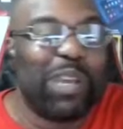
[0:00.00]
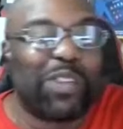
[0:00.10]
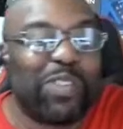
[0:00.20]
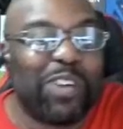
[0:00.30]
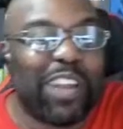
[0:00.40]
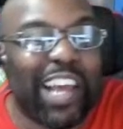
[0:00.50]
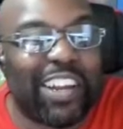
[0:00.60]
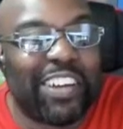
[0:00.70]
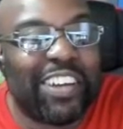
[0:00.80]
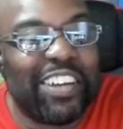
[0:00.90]
for a lot of,
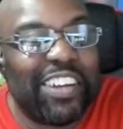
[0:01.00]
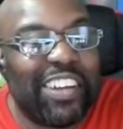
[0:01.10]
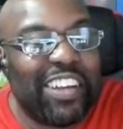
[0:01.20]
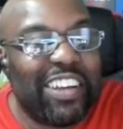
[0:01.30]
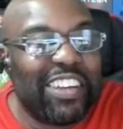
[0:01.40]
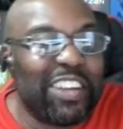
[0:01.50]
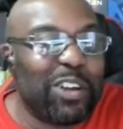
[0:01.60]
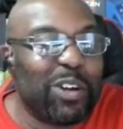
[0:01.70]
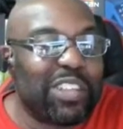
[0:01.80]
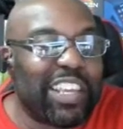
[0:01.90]
to
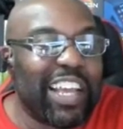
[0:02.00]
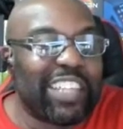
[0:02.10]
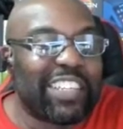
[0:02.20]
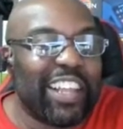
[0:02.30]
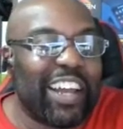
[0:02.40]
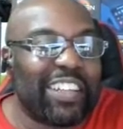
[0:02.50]
catch a lot of attention.